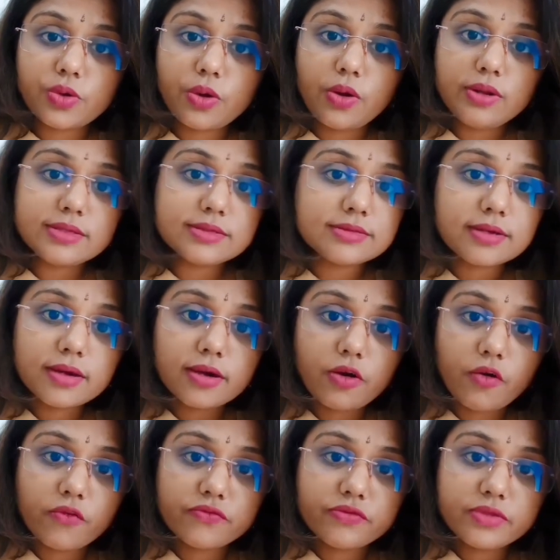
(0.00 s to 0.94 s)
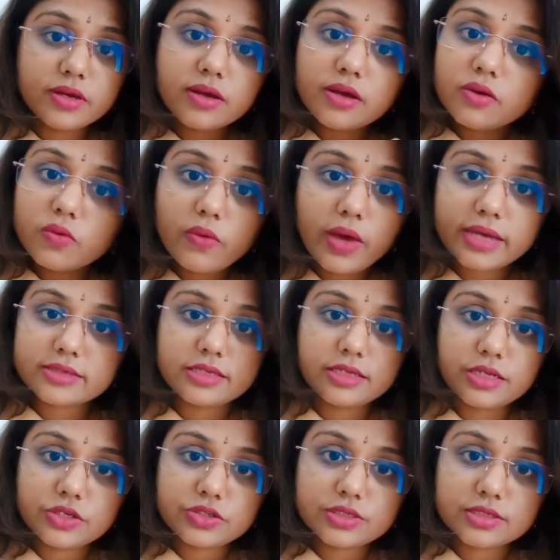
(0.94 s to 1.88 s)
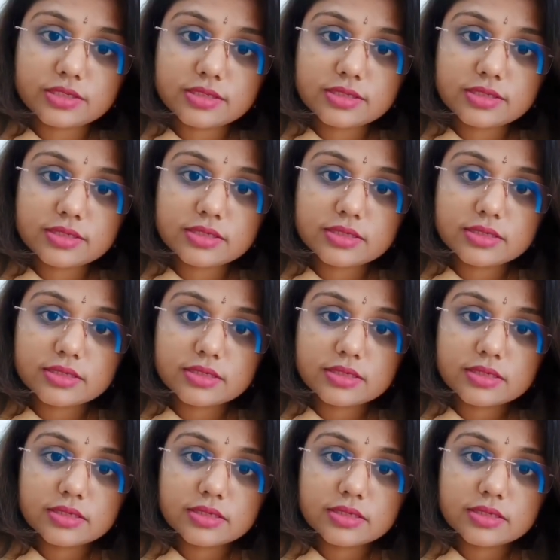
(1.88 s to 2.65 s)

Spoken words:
protocols of the vaccinations.